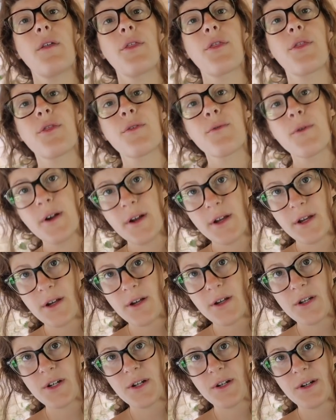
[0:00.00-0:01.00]
through
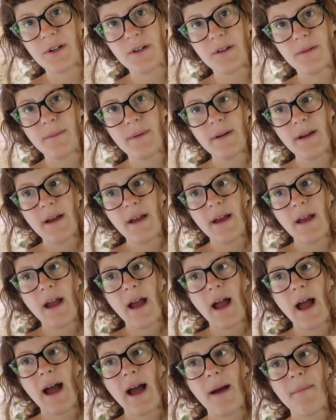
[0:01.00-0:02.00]
YouTube.
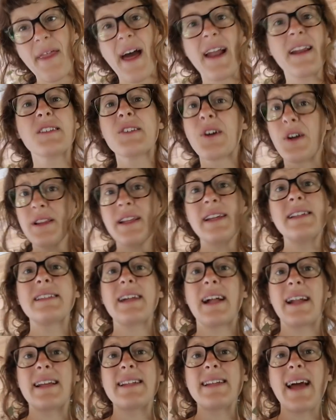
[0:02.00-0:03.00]
Um, that is only
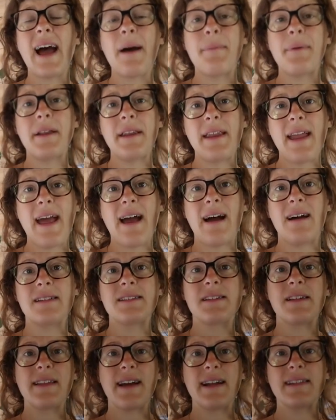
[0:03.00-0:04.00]
starting to happen now.
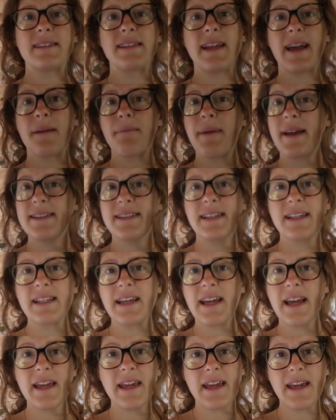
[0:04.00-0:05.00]
So that's like
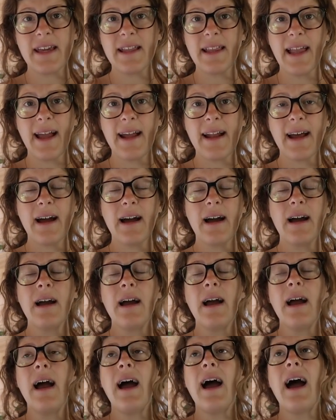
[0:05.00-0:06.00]
basically a year later.
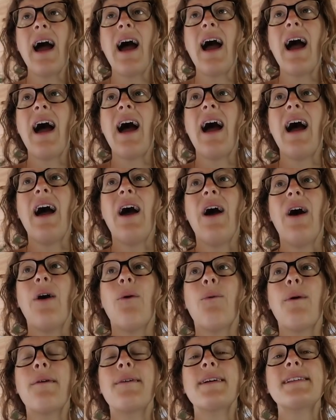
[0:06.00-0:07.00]

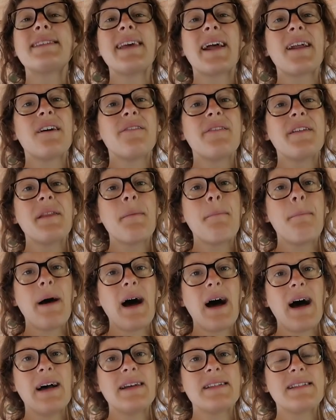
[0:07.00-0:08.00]
When we set off in the
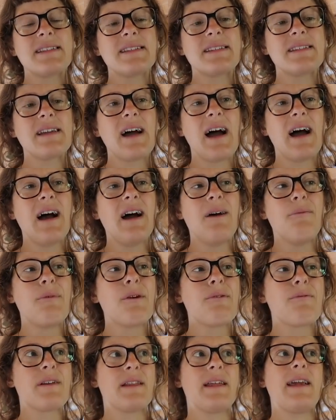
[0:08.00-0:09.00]
bus, um,
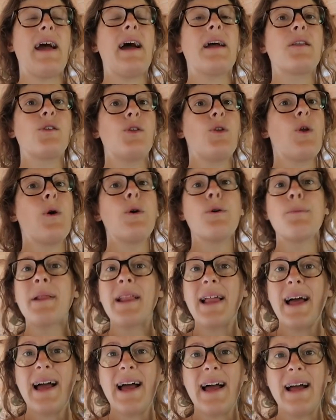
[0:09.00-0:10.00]
we really had no
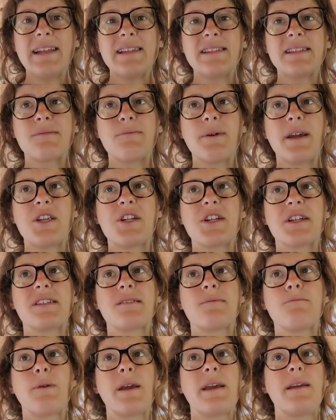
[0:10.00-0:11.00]
plans. We
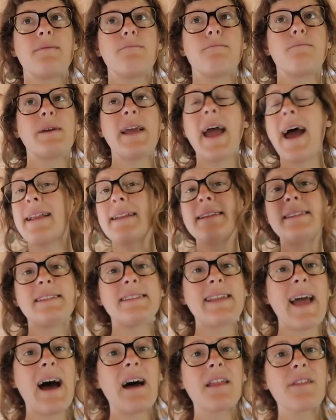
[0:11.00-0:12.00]
just, we, we headed
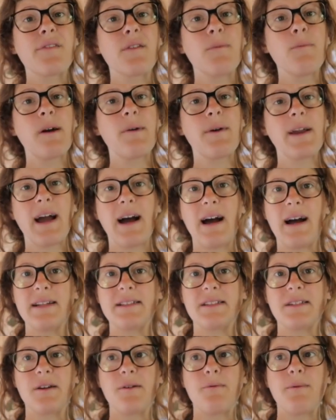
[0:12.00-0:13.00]
south from where we are.
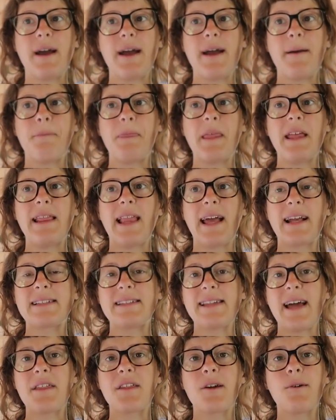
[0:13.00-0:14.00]
So we're in like
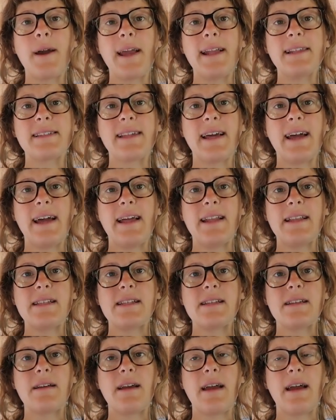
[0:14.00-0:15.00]
South
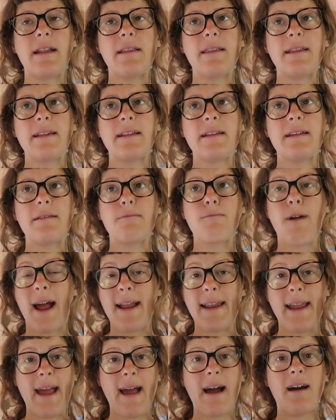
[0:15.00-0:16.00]
Queensland and
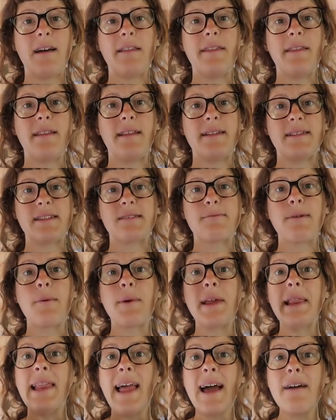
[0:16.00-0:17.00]
right now, and this is where
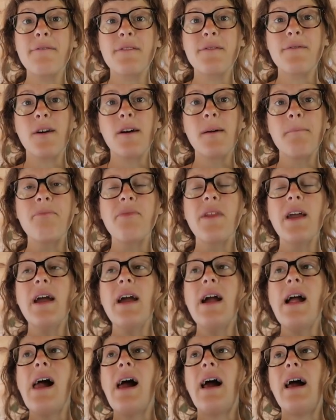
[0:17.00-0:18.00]
we left from.
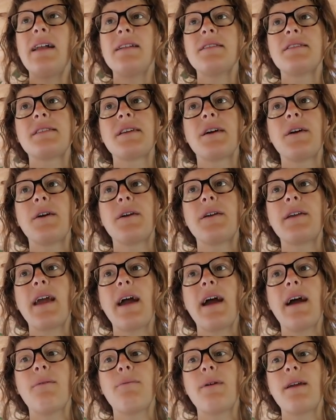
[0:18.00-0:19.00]
And so,
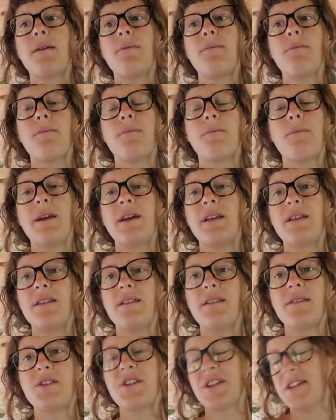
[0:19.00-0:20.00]
yeah, we,
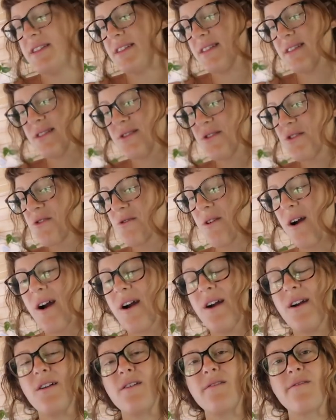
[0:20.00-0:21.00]
we just
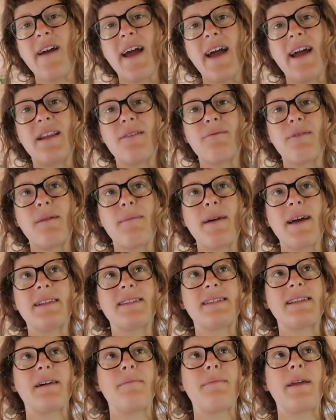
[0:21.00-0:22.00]
drove and we met
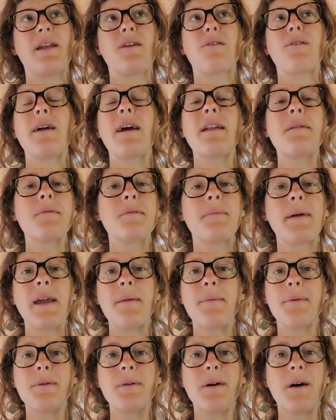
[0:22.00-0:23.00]
some incredible
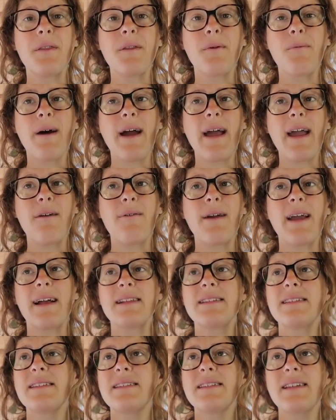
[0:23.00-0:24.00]
people on the way. We
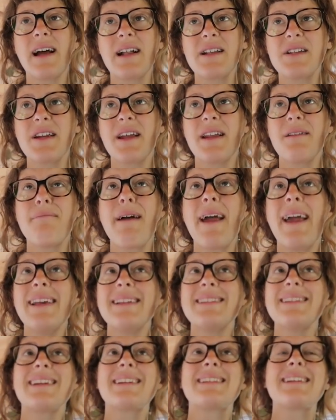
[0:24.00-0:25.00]
had such an
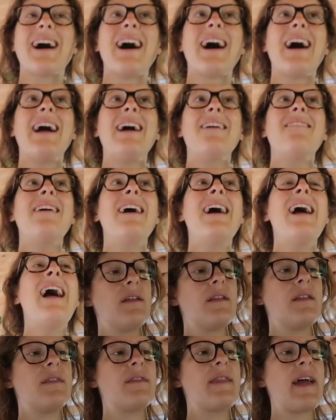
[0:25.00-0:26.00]
amazing time.
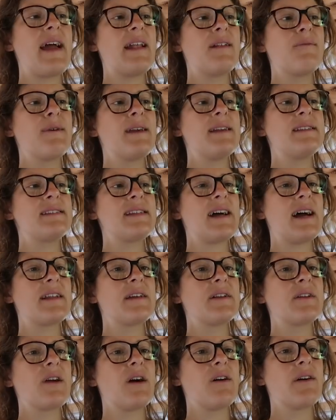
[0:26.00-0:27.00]
Then we
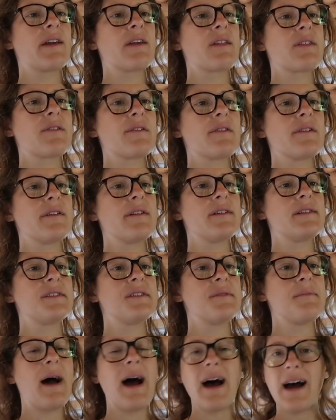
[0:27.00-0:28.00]
started going through
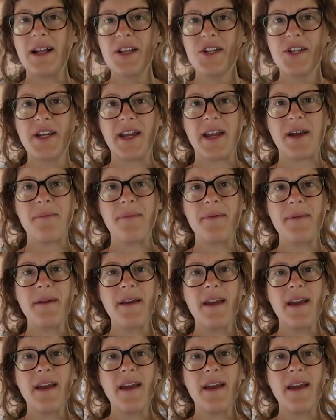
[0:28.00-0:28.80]
some hardship